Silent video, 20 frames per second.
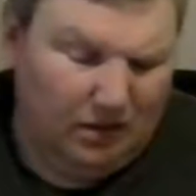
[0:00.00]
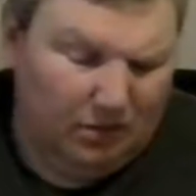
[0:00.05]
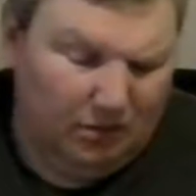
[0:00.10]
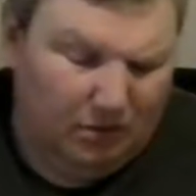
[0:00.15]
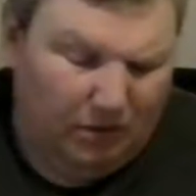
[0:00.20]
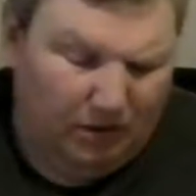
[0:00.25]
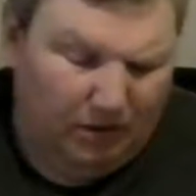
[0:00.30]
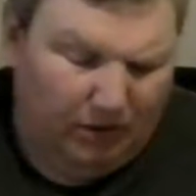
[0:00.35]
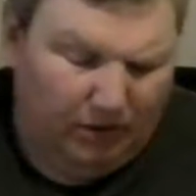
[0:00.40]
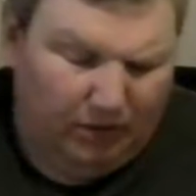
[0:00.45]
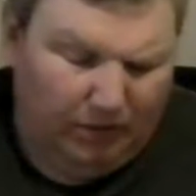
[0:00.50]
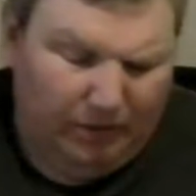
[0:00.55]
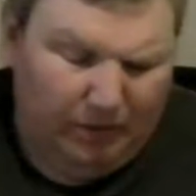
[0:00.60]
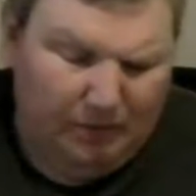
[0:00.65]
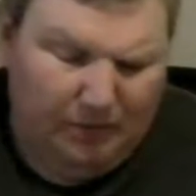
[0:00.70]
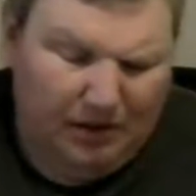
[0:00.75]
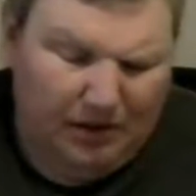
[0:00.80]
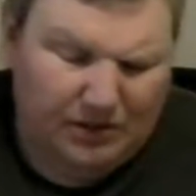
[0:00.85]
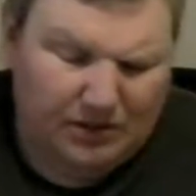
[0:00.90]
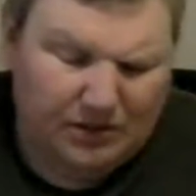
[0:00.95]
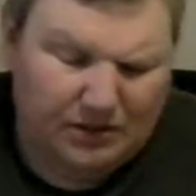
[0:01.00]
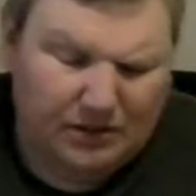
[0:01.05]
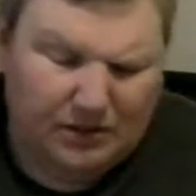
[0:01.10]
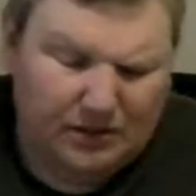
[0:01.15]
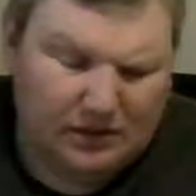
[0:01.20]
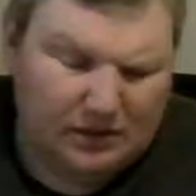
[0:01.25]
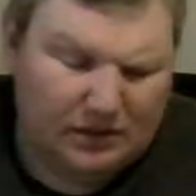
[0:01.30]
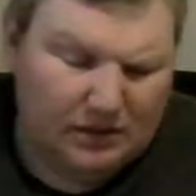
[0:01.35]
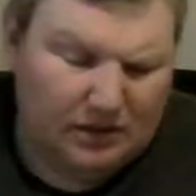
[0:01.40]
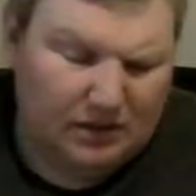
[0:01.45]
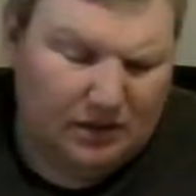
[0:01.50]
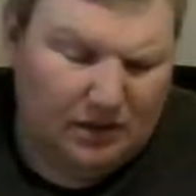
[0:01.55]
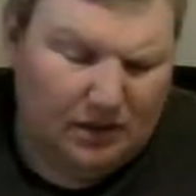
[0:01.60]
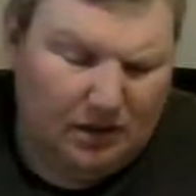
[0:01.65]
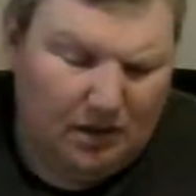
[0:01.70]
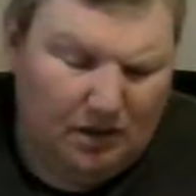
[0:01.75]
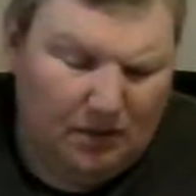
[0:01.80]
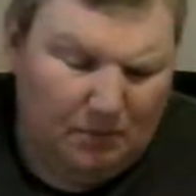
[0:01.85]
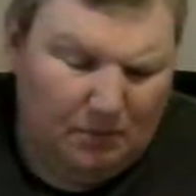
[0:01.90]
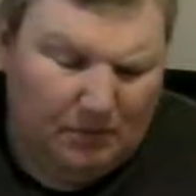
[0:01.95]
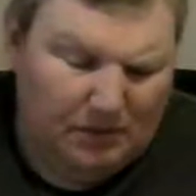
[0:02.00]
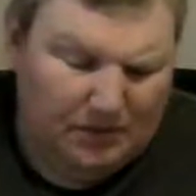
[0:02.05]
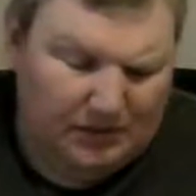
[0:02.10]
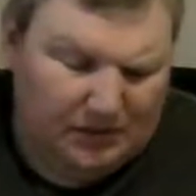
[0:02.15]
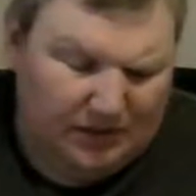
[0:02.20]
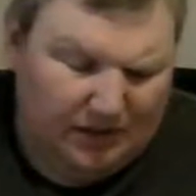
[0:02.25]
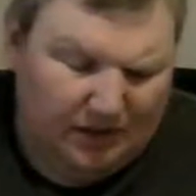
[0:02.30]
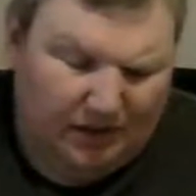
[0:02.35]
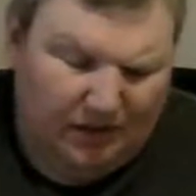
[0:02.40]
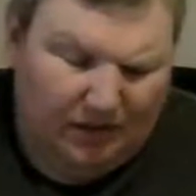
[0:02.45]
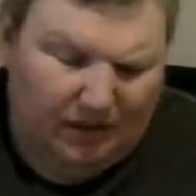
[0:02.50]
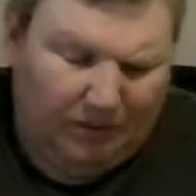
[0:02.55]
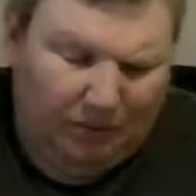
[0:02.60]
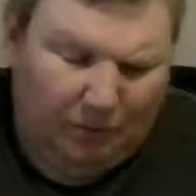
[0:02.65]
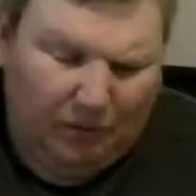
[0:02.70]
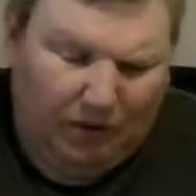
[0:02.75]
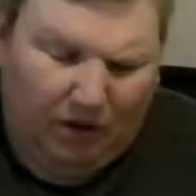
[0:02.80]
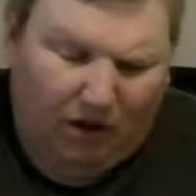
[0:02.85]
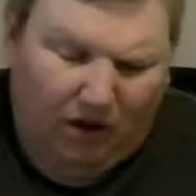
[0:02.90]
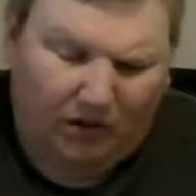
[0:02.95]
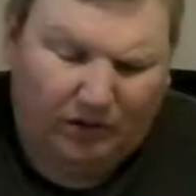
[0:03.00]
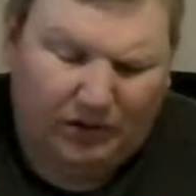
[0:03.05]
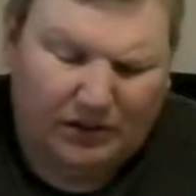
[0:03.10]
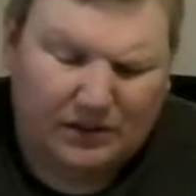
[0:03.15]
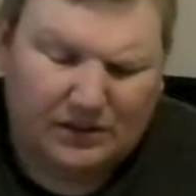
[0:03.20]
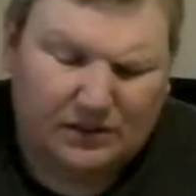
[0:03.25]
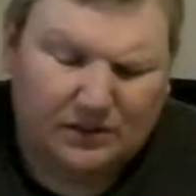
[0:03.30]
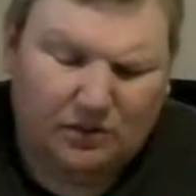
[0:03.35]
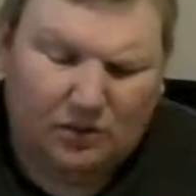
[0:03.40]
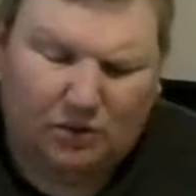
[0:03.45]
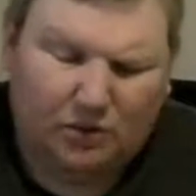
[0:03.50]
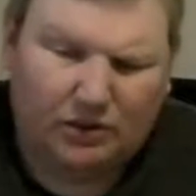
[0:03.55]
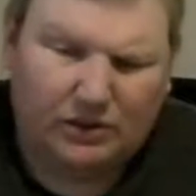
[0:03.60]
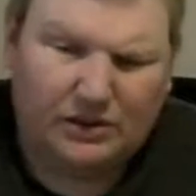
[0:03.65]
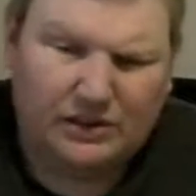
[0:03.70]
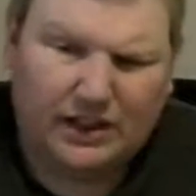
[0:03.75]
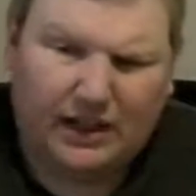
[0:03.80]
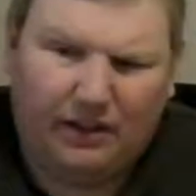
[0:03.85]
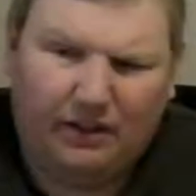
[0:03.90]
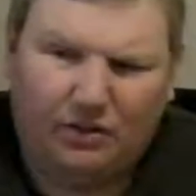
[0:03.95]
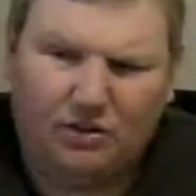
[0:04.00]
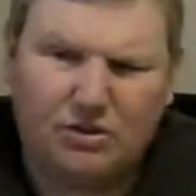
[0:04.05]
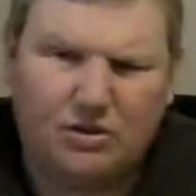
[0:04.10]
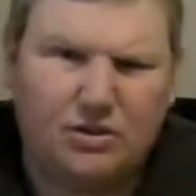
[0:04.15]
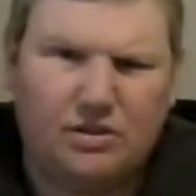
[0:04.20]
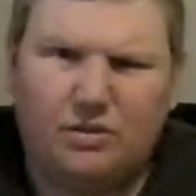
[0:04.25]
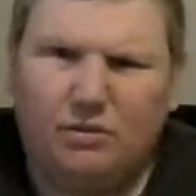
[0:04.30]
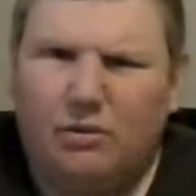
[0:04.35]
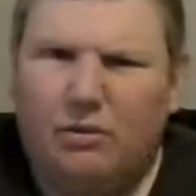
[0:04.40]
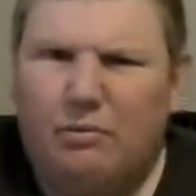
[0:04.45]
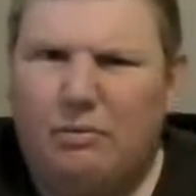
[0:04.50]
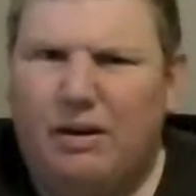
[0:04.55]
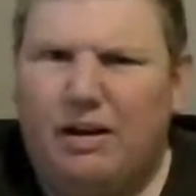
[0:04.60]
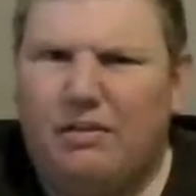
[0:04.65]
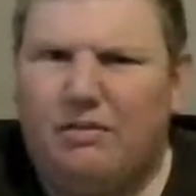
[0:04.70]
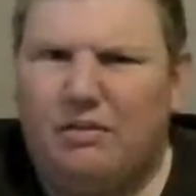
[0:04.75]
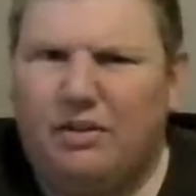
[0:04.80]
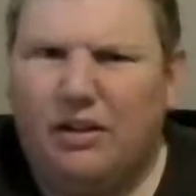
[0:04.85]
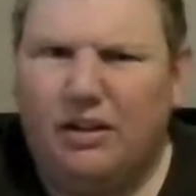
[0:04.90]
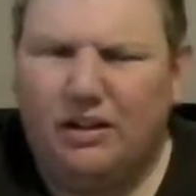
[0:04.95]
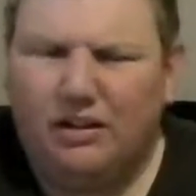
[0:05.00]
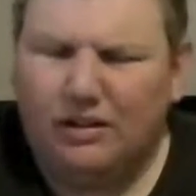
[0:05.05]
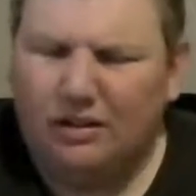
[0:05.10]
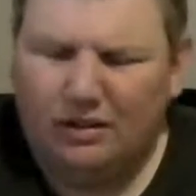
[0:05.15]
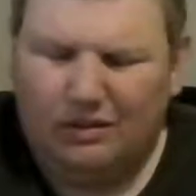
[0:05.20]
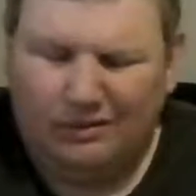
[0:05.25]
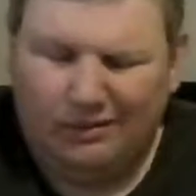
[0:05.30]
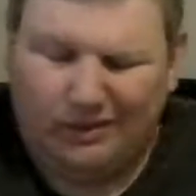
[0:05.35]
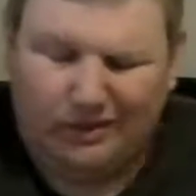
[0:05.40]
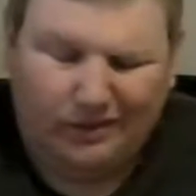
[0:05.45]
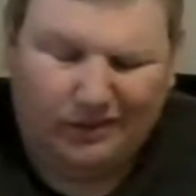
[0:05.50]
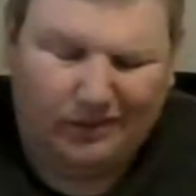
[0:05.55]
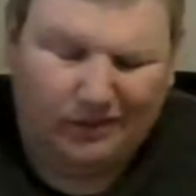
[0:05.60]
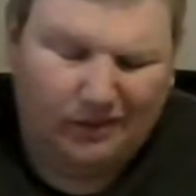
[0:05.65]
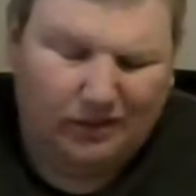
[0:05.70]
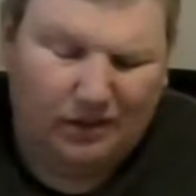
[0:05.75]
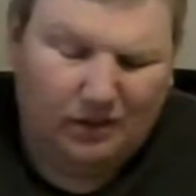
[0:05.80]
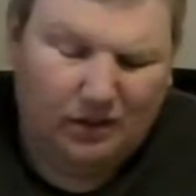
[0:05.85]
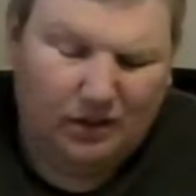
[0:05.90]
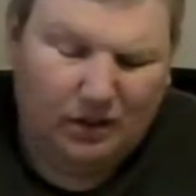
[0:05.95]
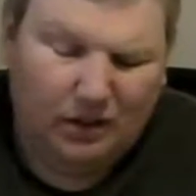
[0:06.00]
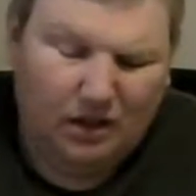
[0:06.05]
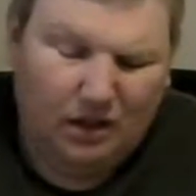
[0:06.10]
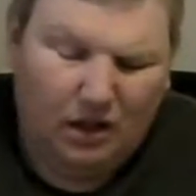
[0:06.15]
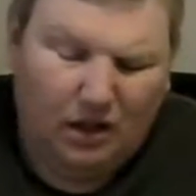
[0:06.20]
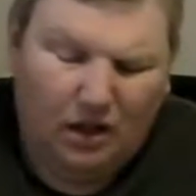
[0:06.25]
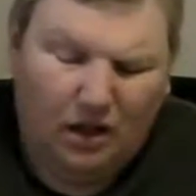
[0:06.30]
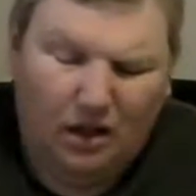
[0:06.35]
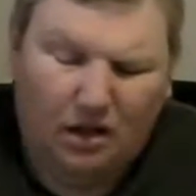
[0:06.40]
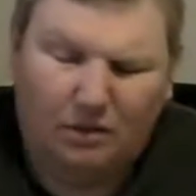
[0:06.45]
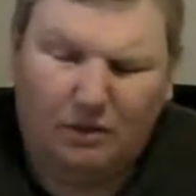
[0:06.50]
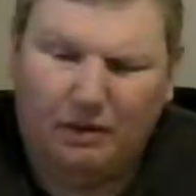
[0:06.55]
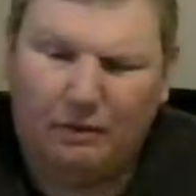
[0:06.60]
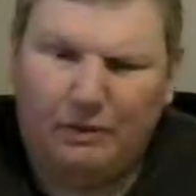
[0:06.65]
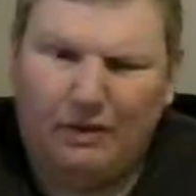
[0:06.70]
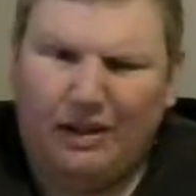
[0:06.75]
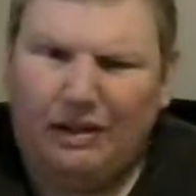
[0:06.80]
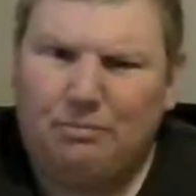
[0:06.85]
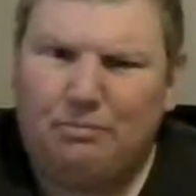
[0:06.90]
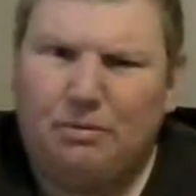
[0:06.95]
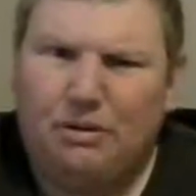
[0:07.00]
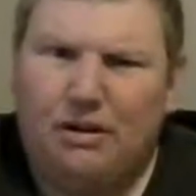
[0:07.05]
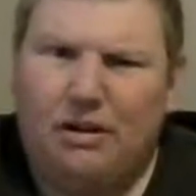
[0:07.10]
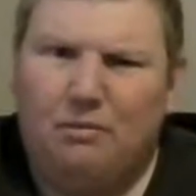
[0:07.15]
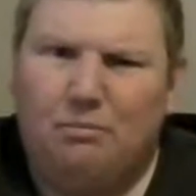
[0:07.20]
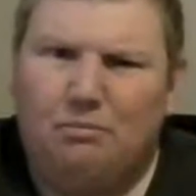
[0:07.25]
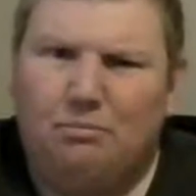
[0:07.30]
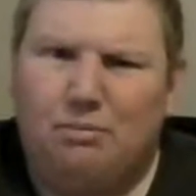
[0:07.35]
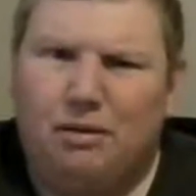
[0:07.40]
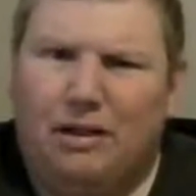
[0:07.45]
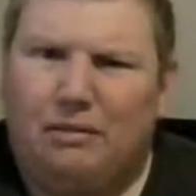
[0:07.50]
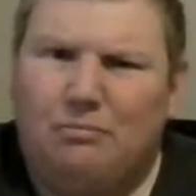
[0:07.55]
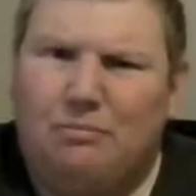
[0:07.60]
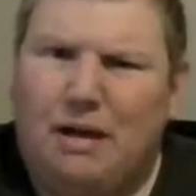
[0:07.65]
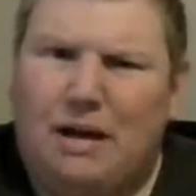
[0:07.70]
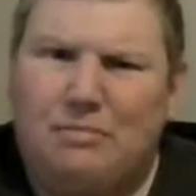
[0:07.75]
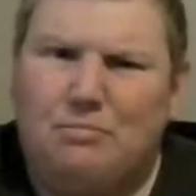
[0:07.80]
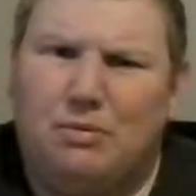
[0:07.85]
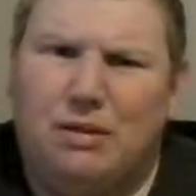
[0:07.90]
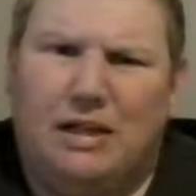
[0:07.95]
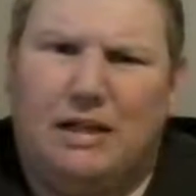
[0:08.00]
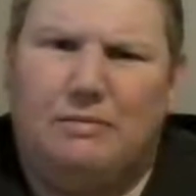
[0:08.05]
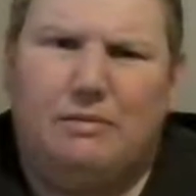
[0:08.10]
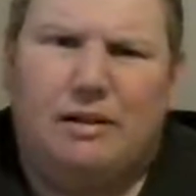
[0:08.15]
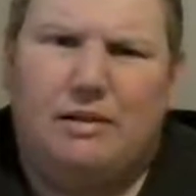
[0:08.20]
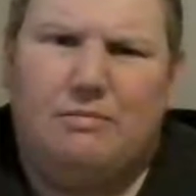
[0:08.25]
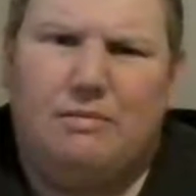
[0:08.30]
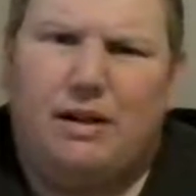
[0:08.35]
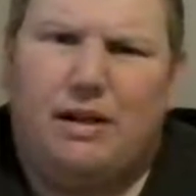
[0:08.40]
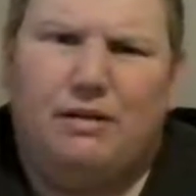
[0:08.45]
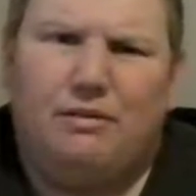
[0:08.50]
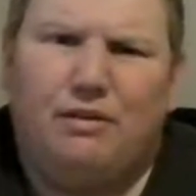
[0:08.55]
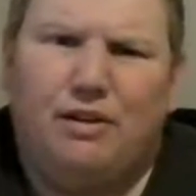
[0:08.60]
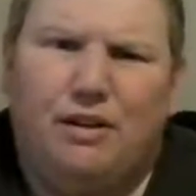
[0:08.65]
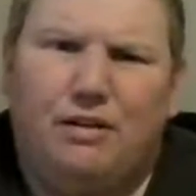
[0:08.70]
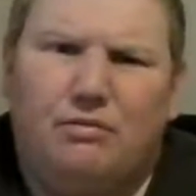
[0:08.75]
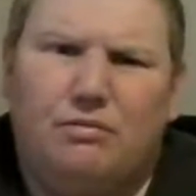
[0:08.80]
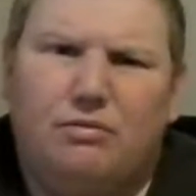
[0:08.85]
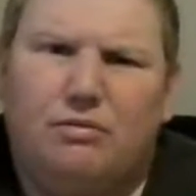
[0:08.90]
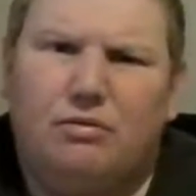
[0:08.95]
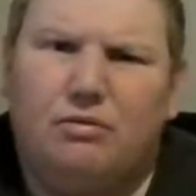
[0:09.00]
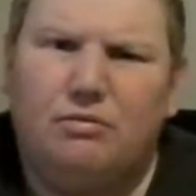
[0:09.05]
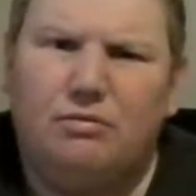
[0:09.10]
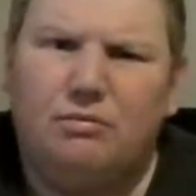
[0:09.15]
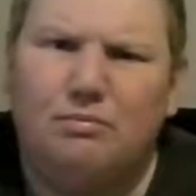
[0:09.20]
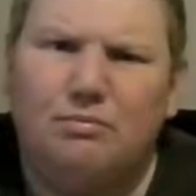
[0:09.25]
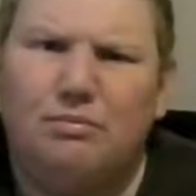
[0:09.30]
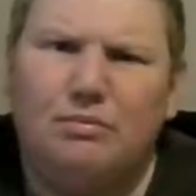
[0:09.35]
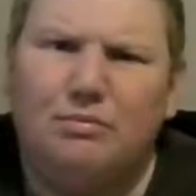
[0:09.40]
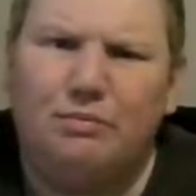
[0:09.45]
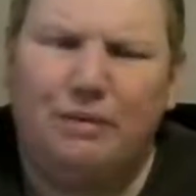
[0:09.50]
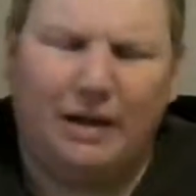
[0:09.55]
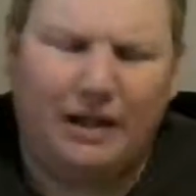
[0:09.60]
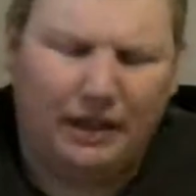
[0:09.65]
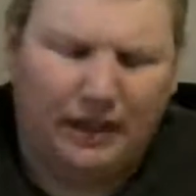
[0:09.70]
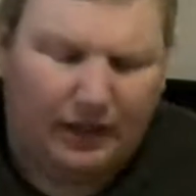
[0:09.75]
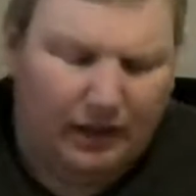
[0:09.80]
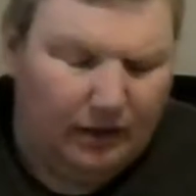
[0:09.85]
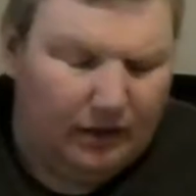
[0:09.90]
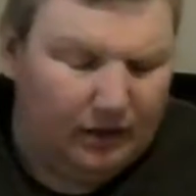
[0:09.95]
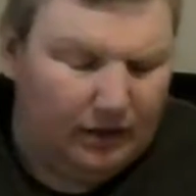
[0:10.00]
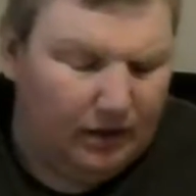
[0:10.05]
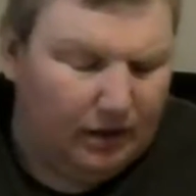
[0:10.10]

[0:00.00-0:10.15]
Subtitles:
One of their rematches. But still, regardless, Lawrence Taylor shouldn't have went main event. I mean, that'd be like Bad Bunny being main event of Mania.